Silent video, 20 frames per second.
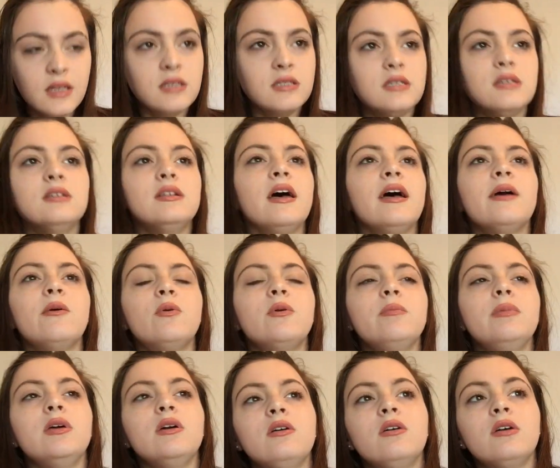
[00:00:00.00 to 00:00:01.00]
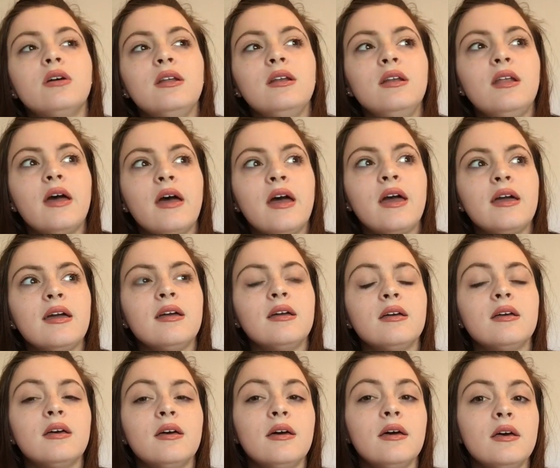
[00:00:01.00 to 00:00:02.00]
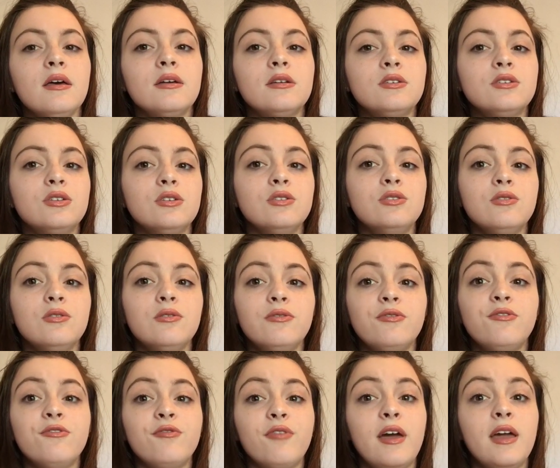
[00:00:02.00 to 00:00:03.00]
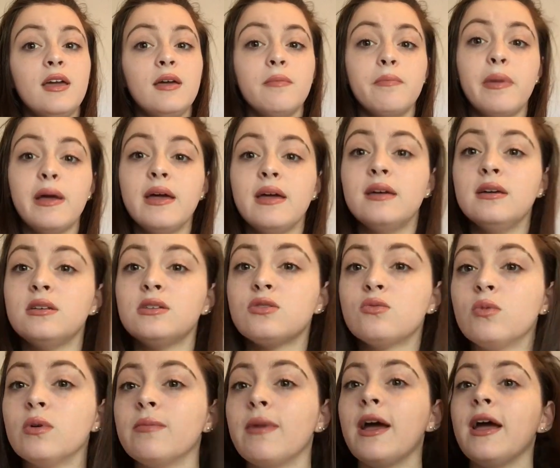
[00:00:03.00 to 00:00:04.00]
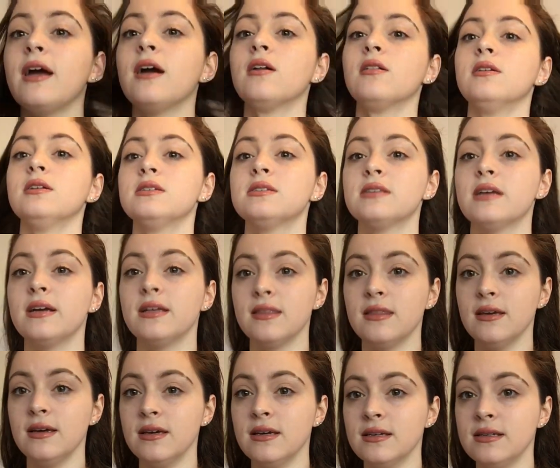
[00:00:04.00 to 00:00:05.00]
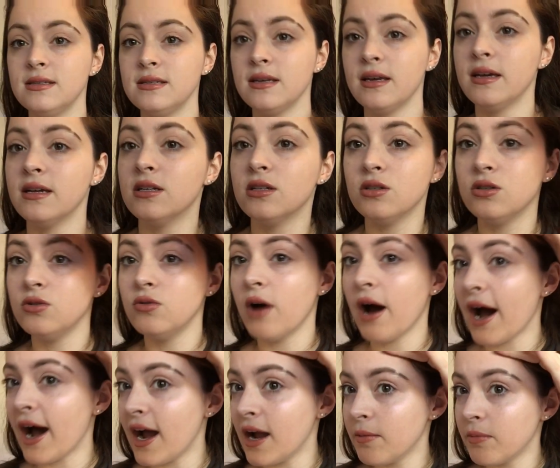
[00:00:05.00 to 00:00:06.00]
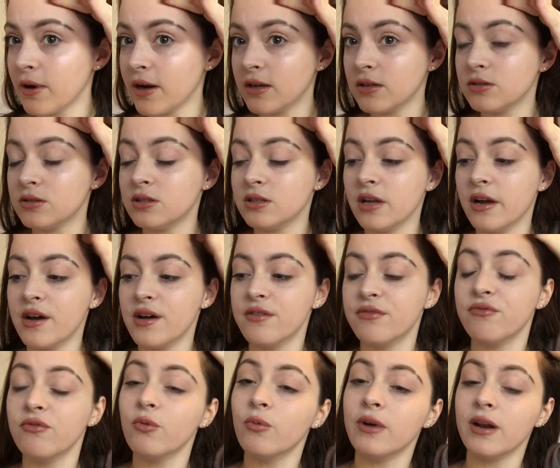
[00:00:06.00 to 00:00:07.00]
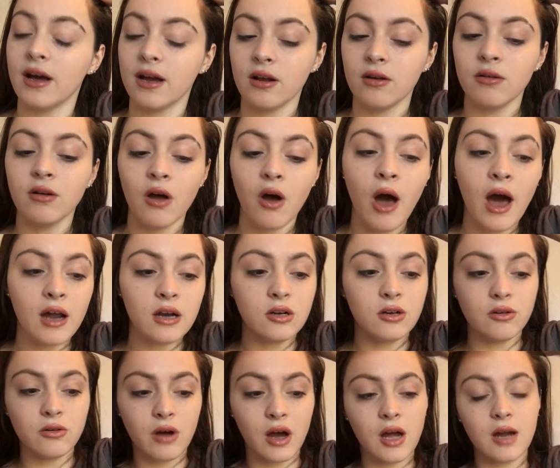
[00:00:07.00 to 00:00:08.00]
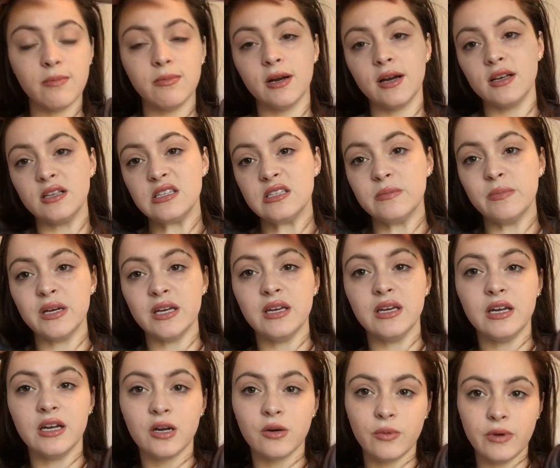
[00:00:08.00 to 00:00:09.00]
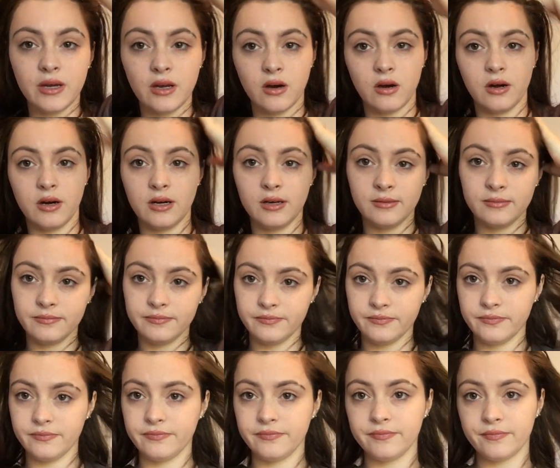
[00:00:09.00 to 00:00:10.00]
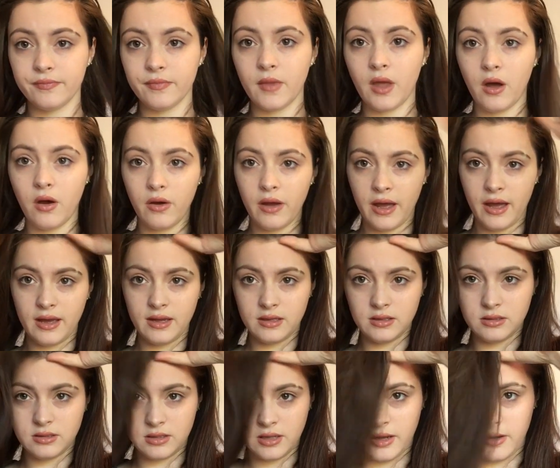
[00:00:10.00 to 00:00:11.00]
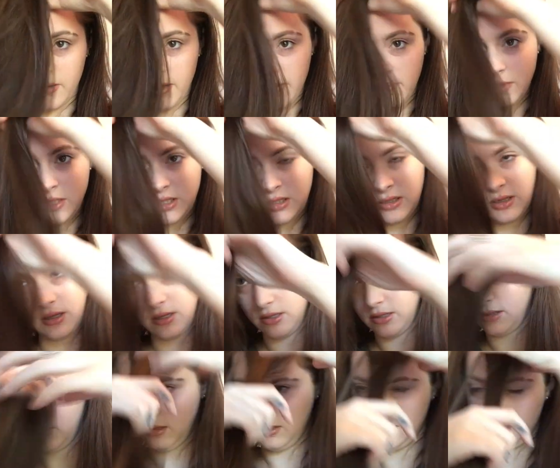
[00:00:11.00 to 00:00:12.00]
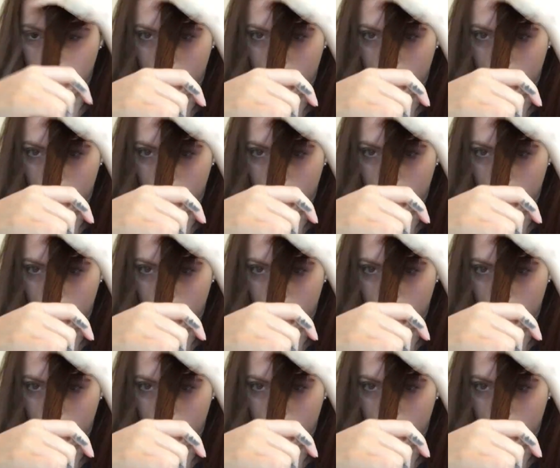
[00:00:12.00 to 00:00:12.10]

today would be a good day to do fake bangs when my hair looks like this and to do eyebrow stuff when I don't know how to do eyebrows, but here we are. Okay, so I'm just gonna